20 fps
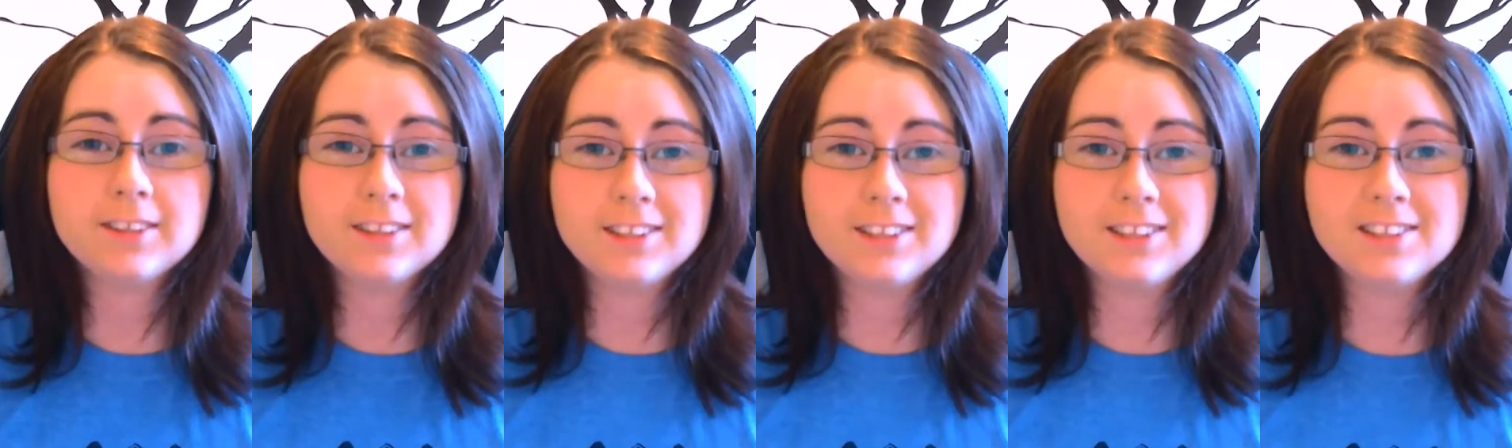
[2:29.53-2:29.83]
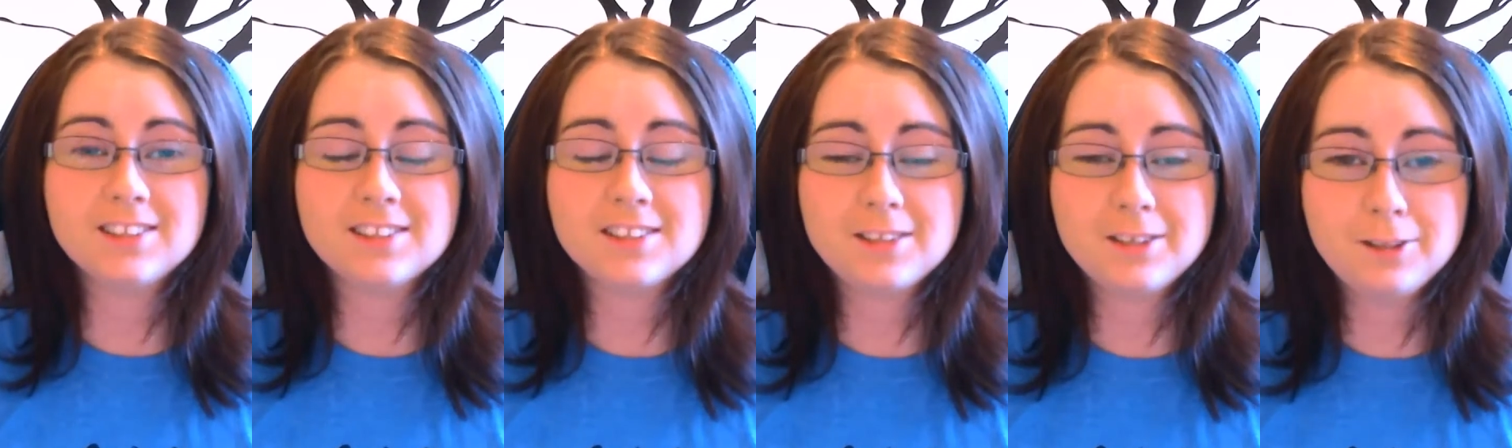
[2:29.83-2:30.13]
this
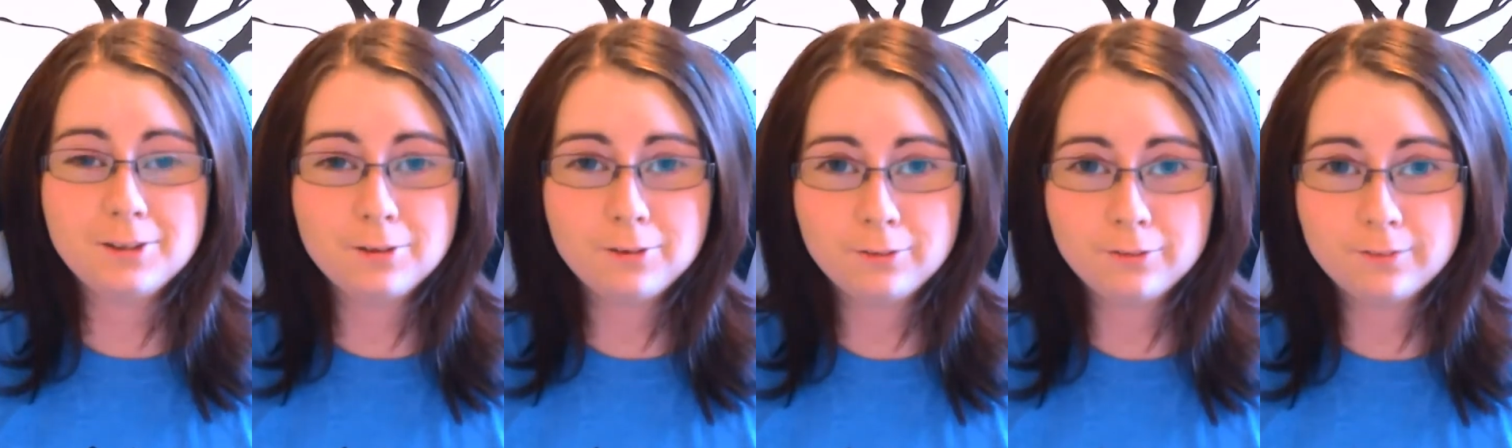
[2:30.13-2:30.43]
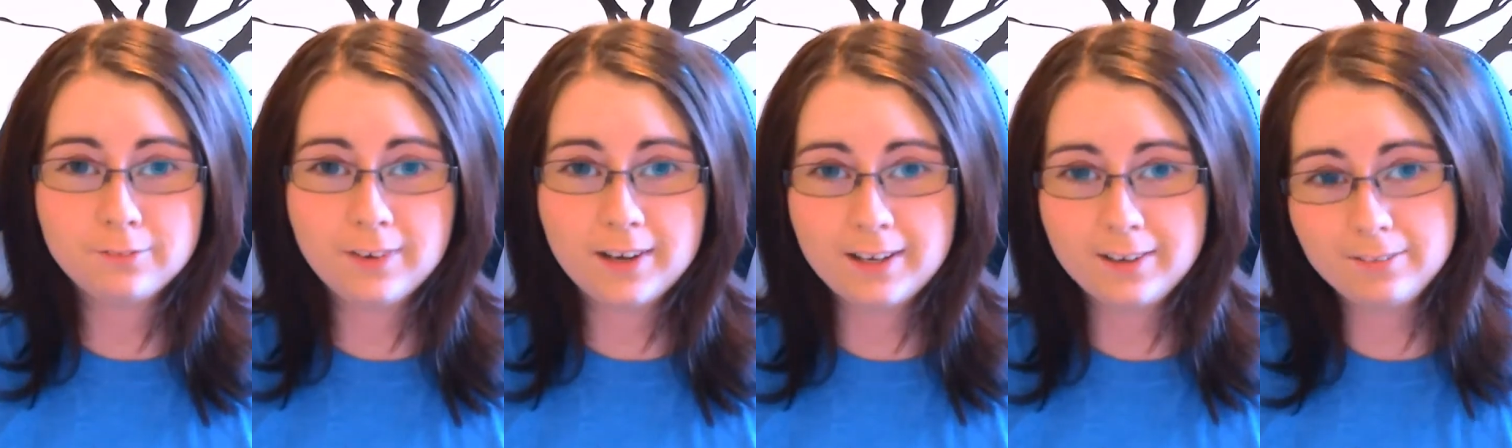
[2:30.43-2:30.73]
that you've
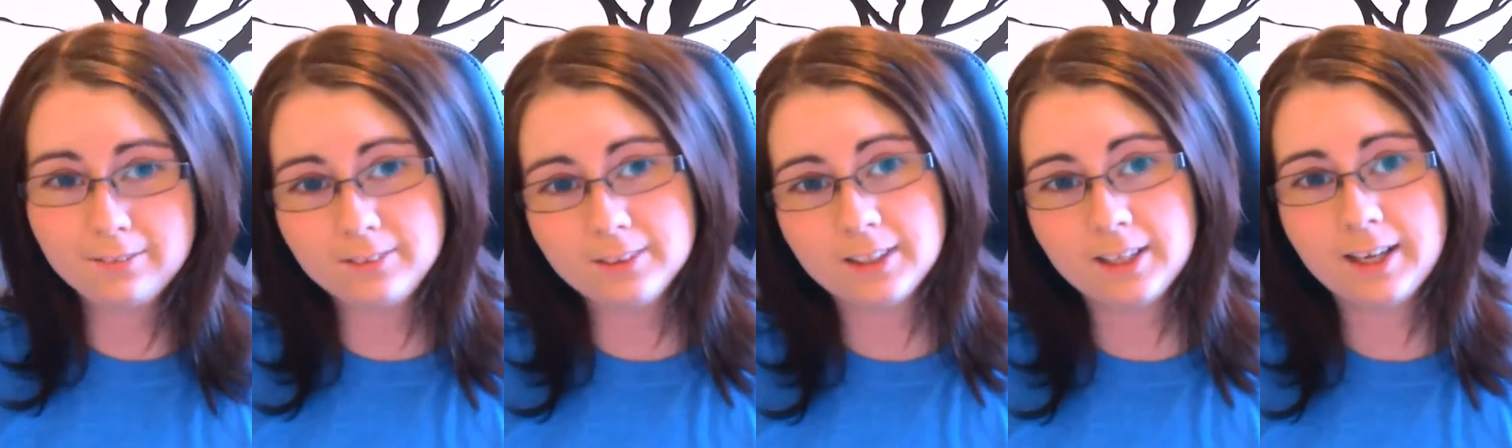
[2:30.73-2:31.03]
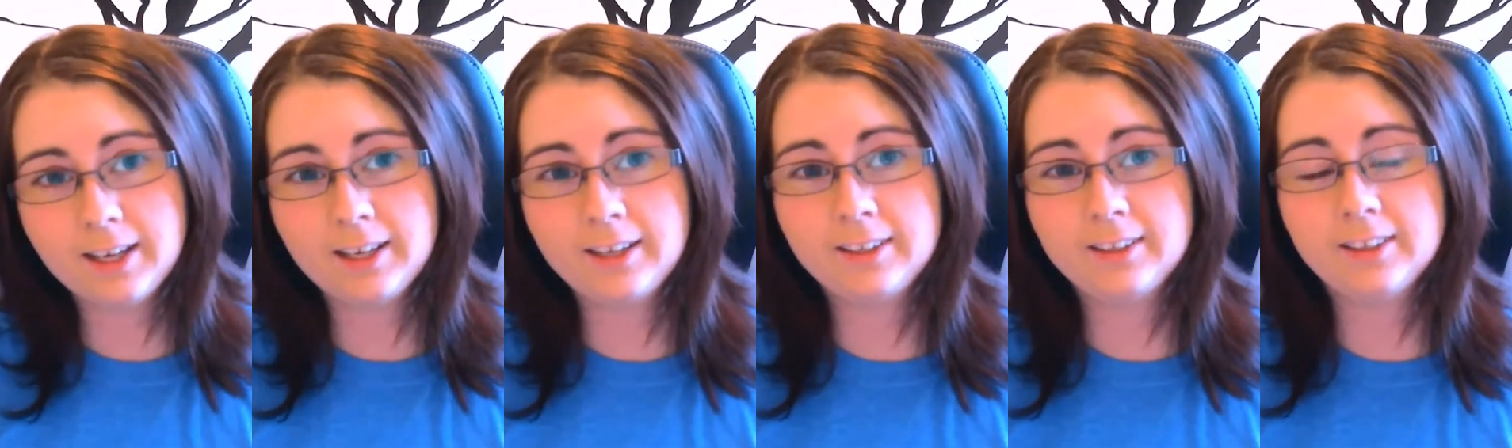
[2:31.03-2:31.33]
found,
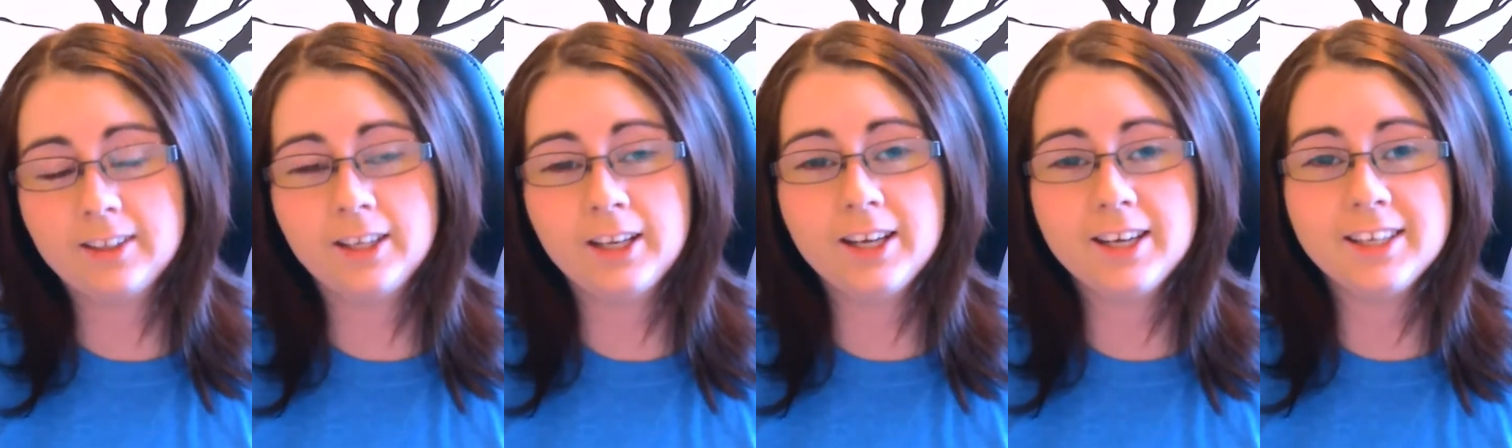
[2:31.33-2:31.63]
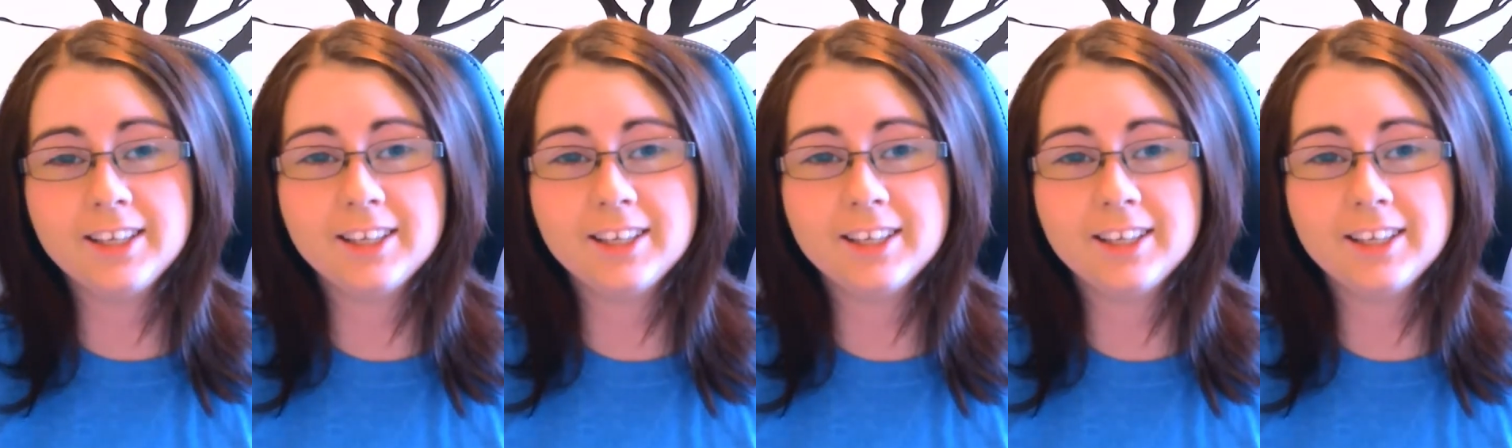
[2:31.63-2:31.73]
and like,